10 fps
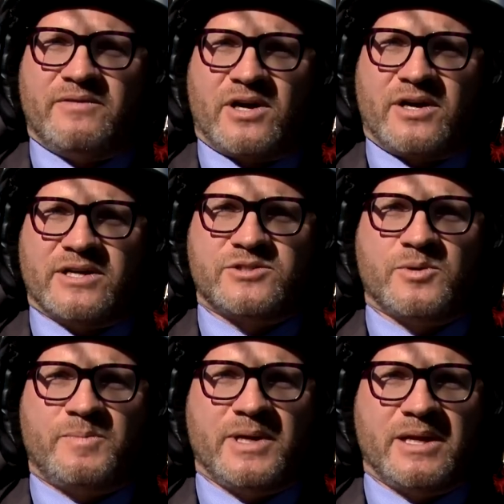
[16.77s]
of an artist
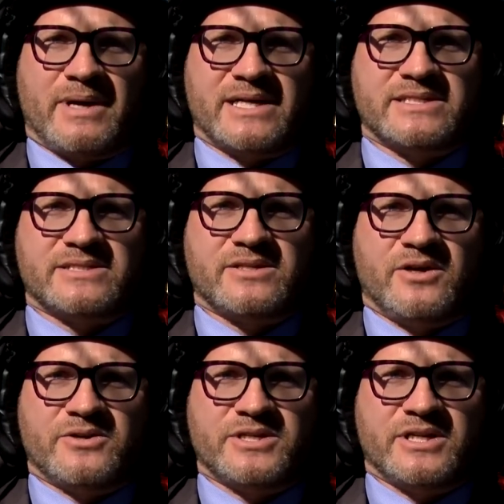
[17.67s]
who epitomizes the
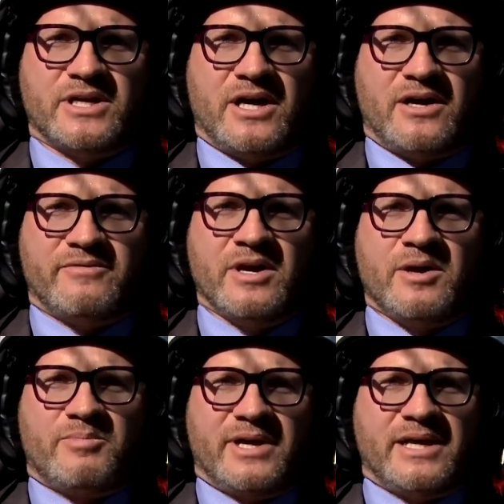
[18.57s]
notion of
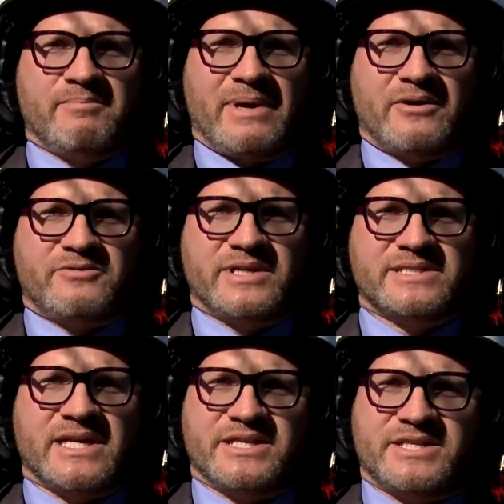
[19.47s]
breaking
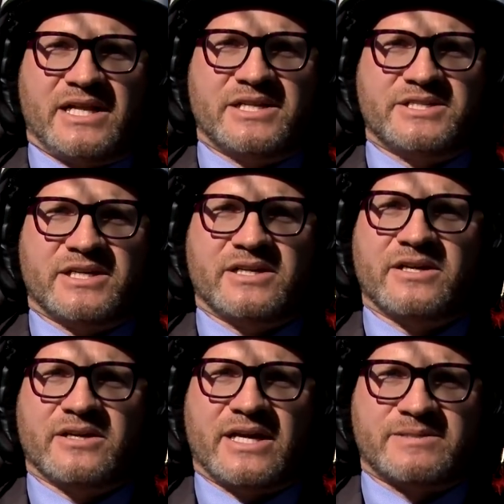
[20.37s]
boundaries and challenging
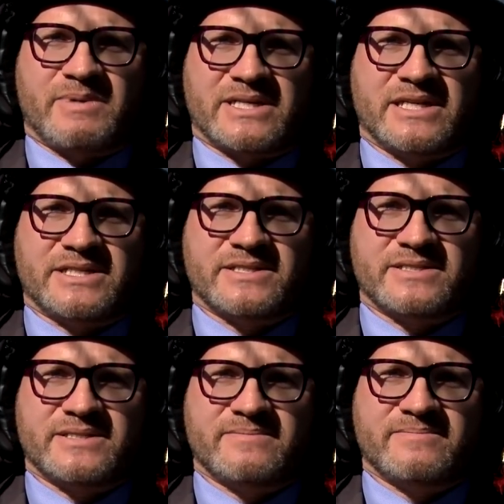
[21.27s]

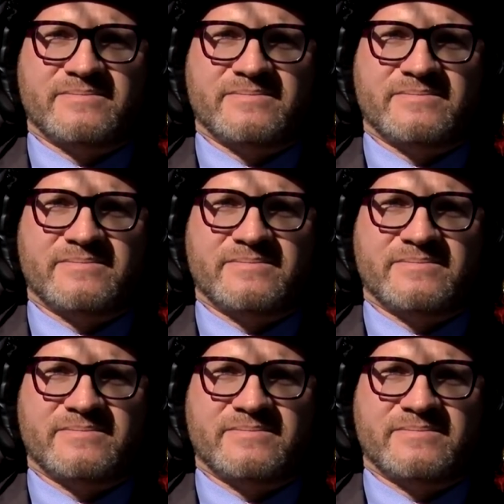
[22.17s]
expectations.